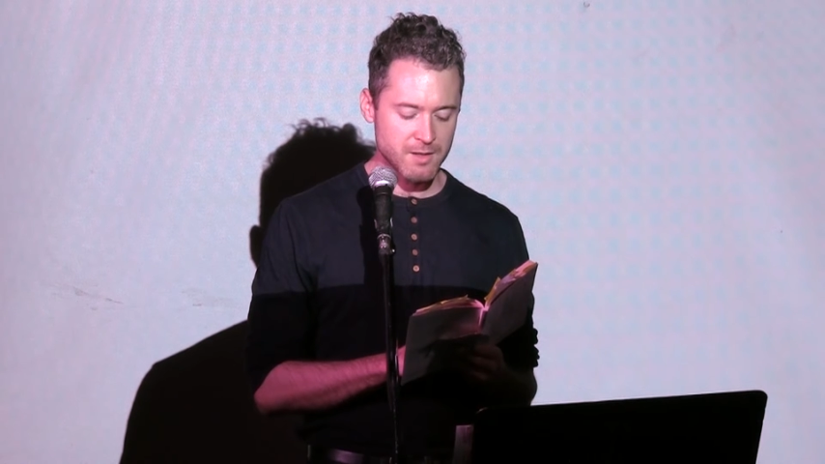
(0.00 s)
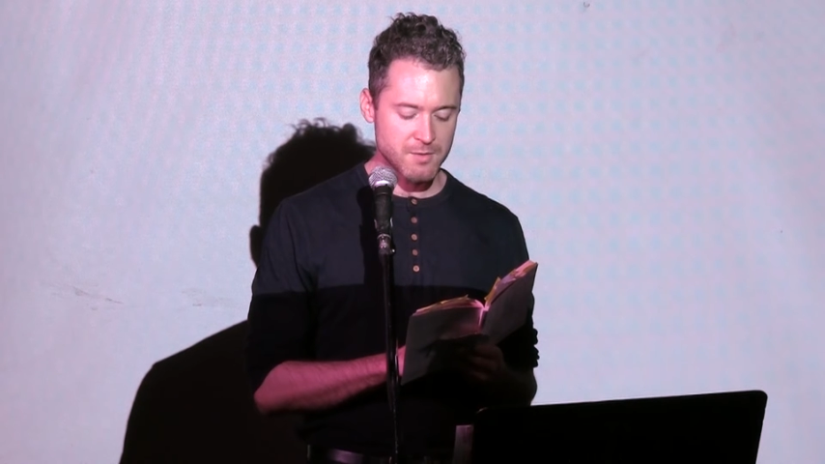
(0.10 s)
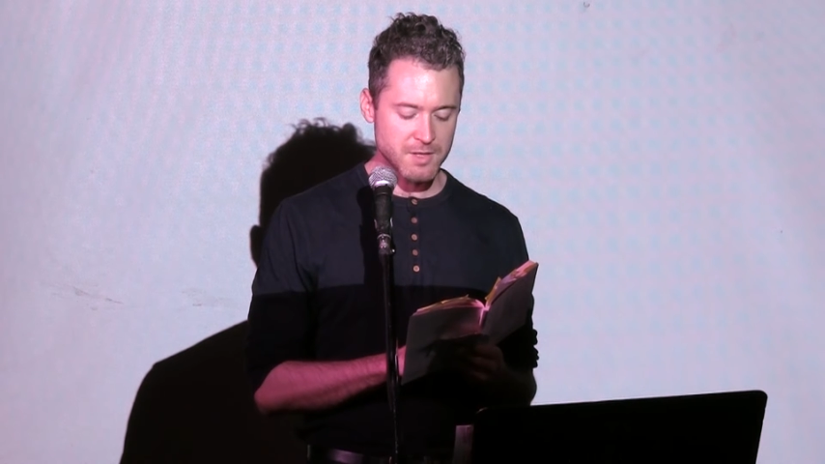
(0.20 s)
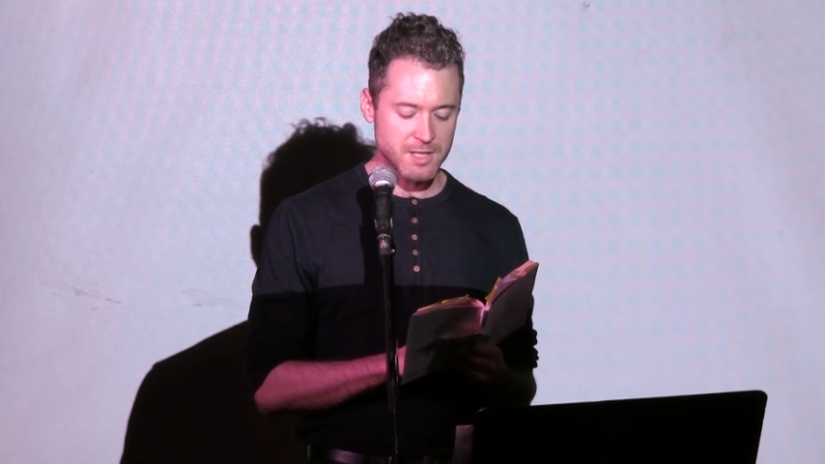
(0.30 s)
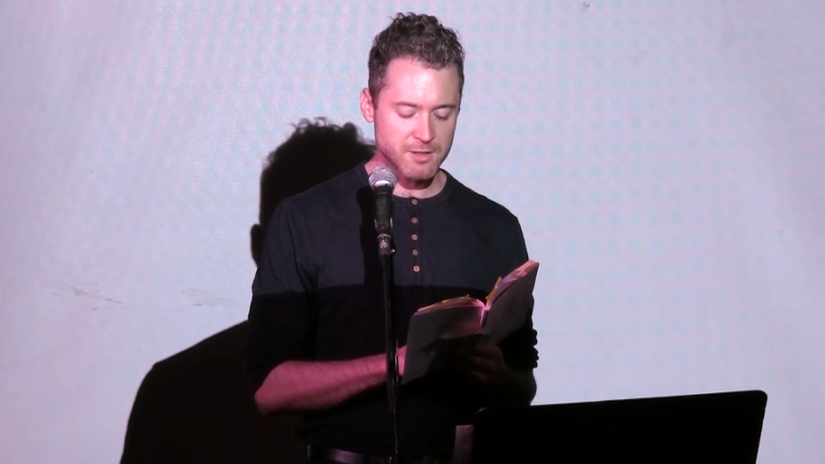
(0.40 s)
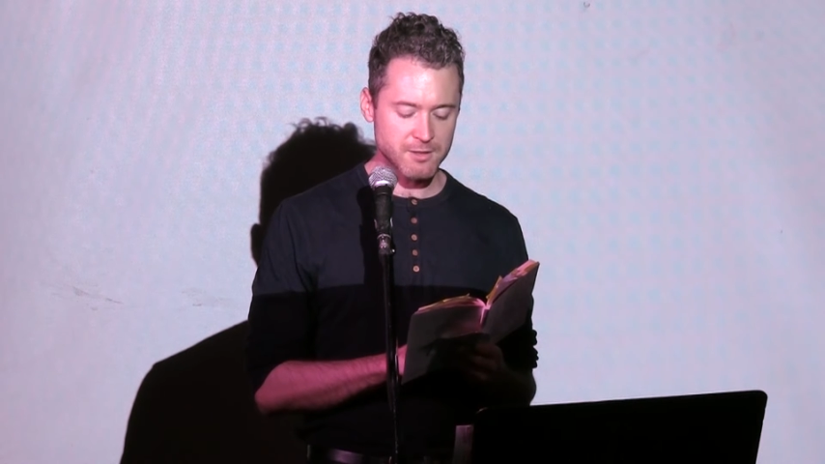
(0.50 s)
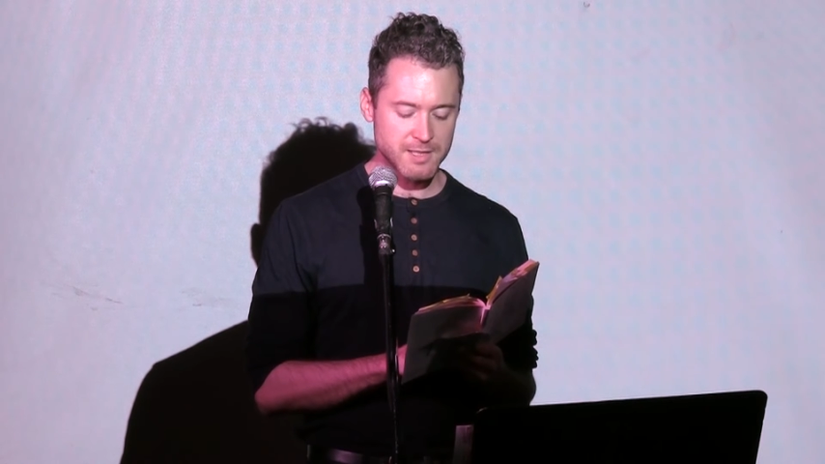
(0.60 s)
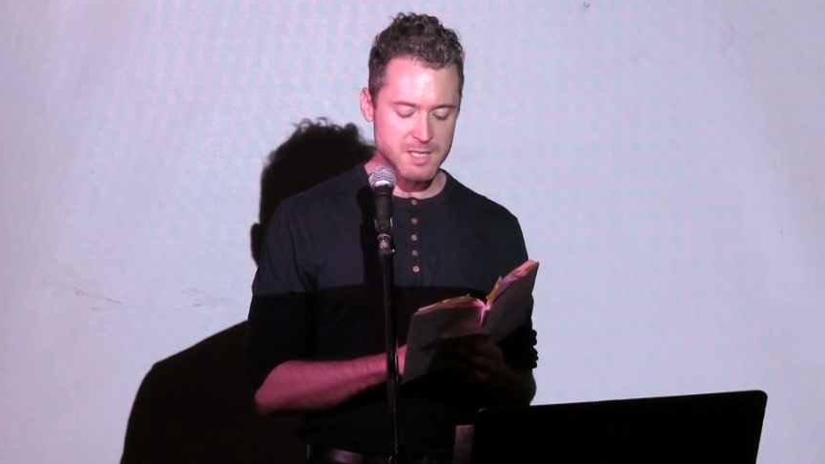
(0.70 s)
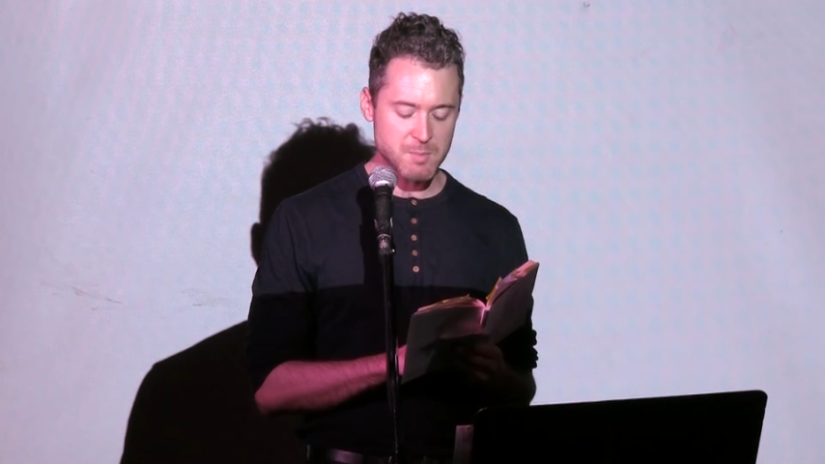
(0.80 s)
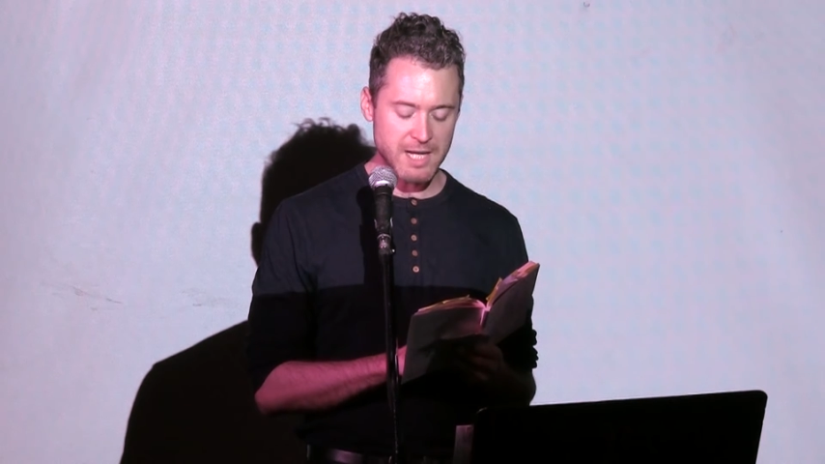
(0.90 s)
The kneeler
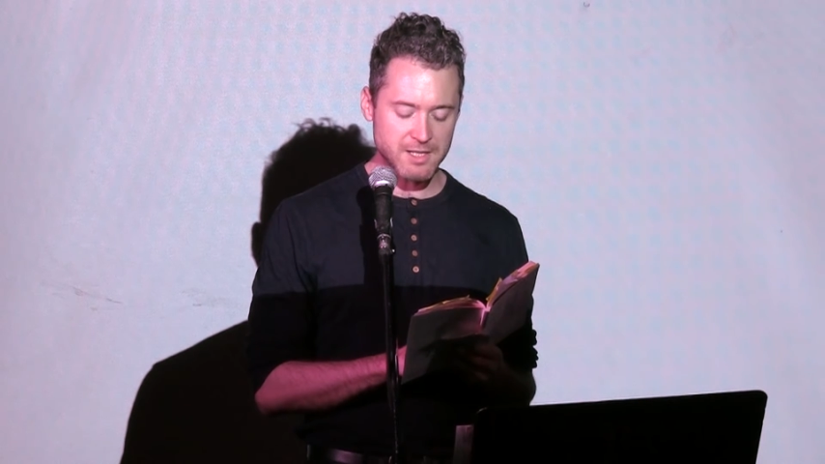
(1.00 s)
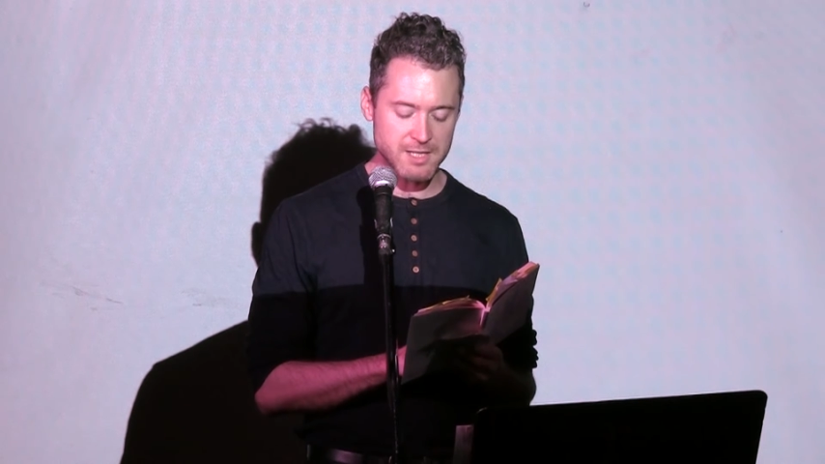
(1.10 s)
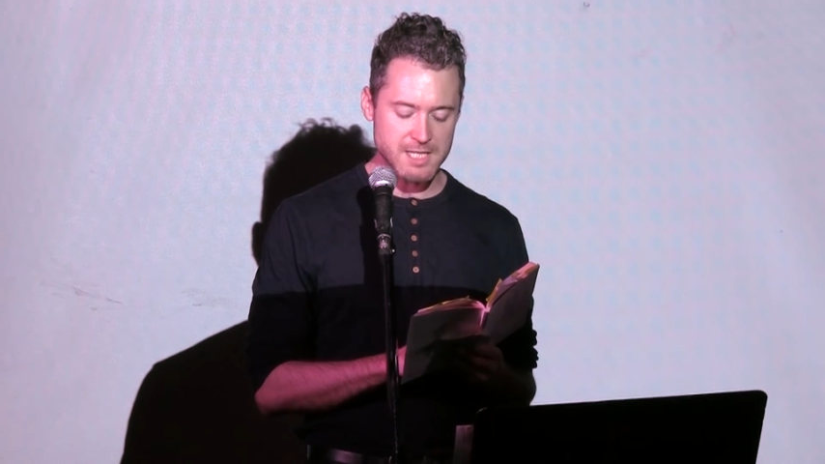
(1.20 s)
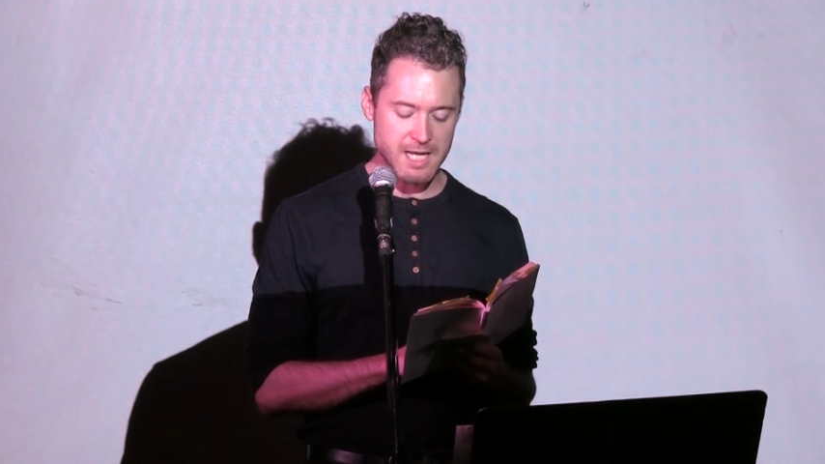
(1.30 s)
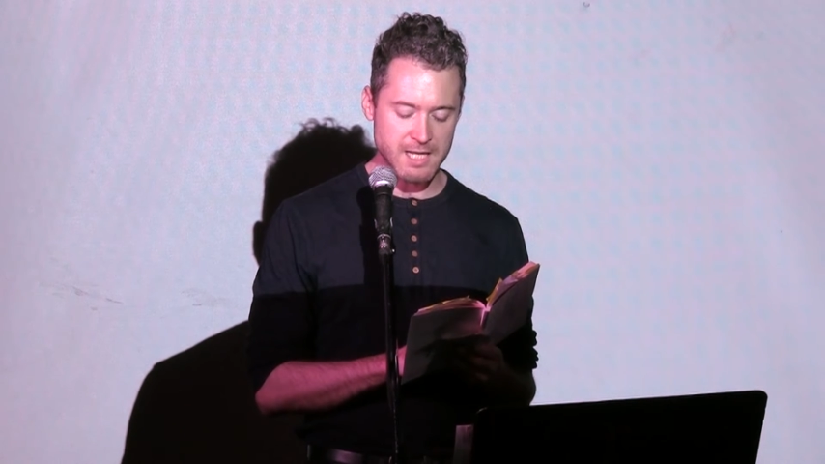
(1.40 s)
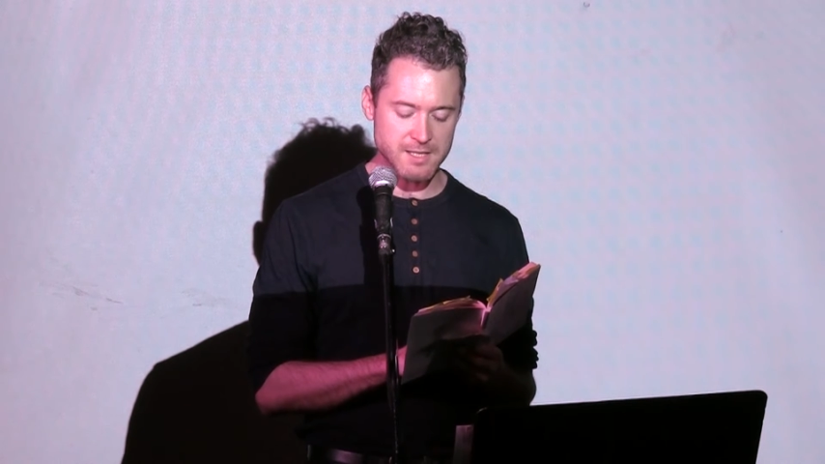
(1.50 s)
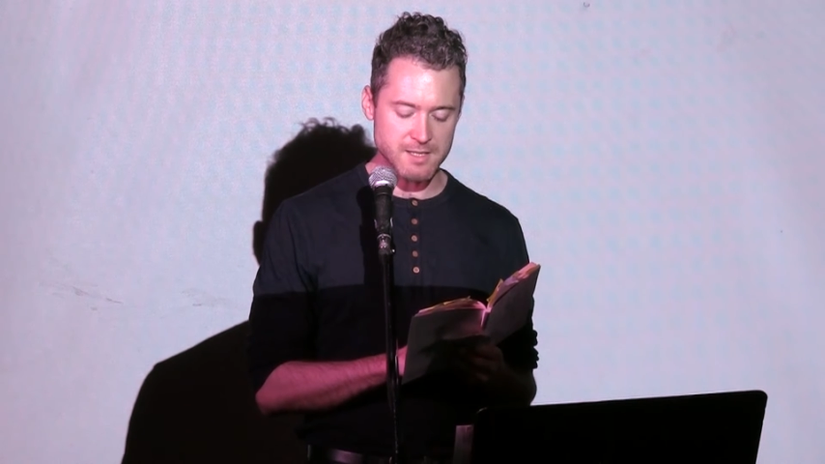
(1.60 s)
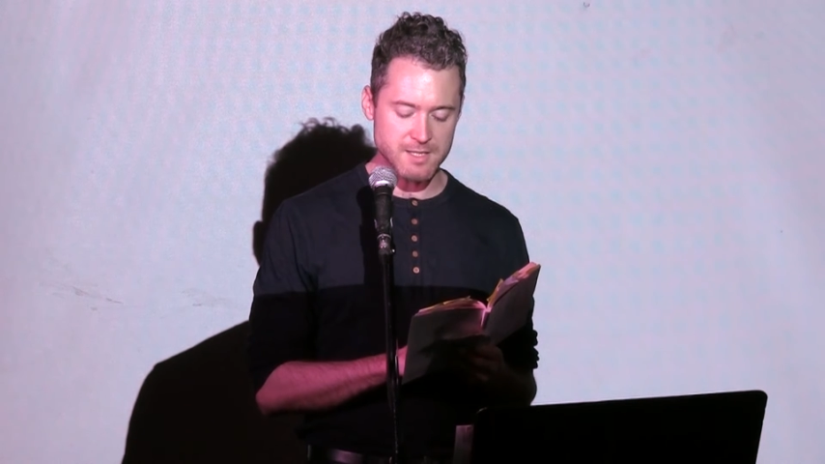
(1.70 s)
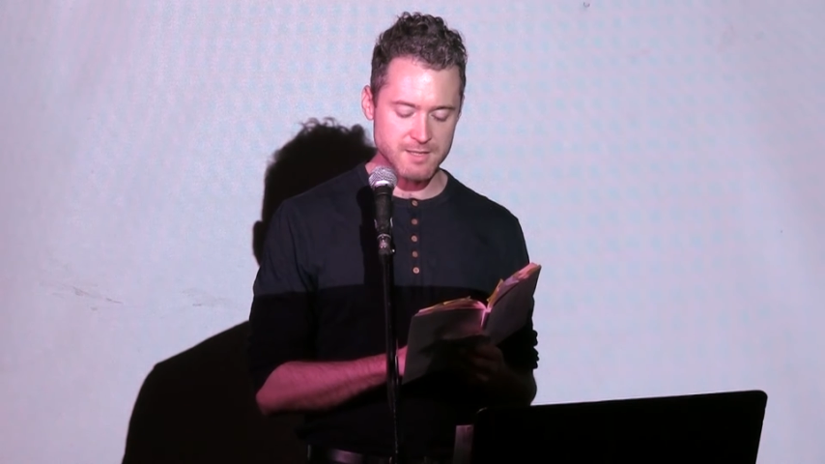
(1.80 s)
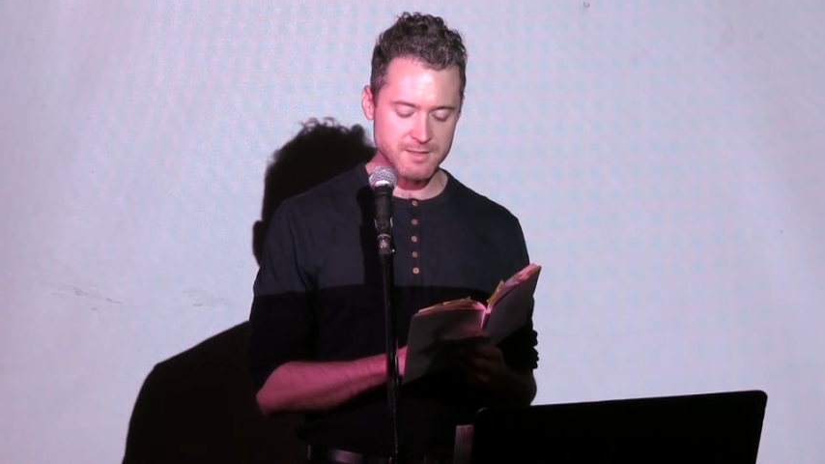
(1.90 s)
leans back on his
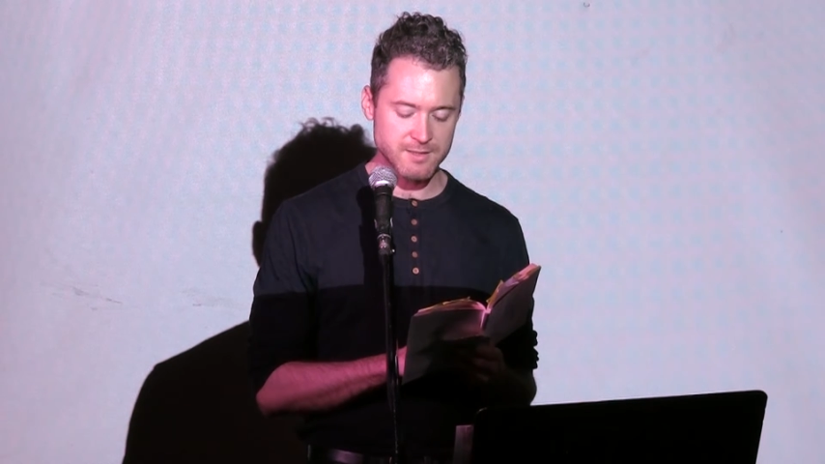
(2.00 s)
hands.